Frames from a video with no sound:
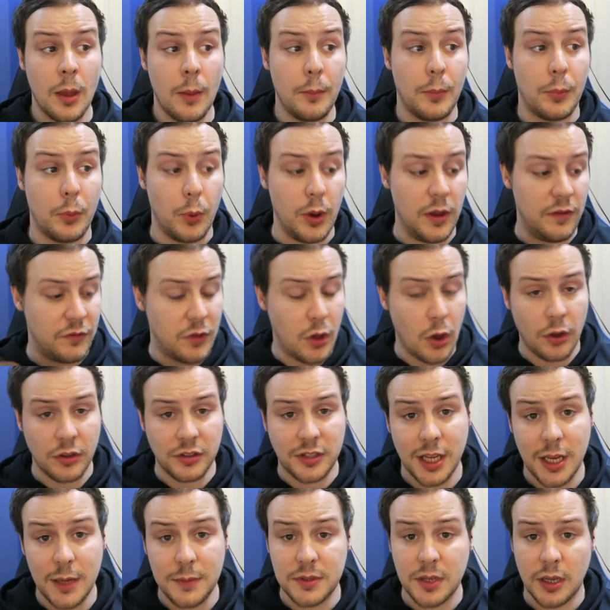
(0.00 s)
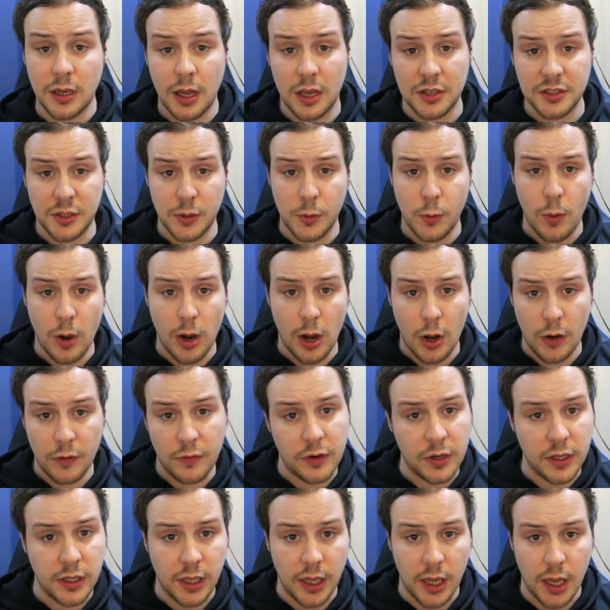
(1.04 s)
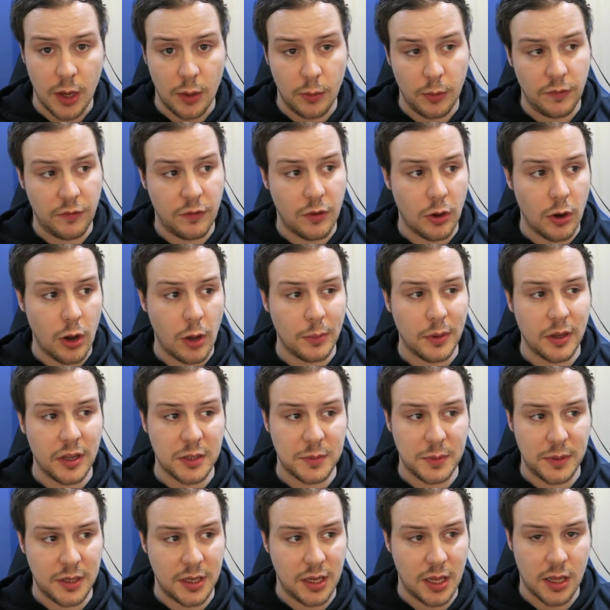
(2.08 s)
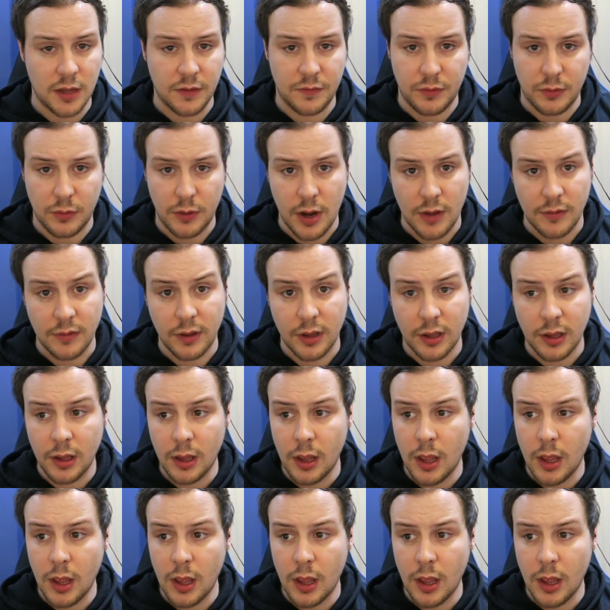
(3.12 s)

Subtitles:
but we've got teams that are lasting well over a year. We've got Optic that's been together forever.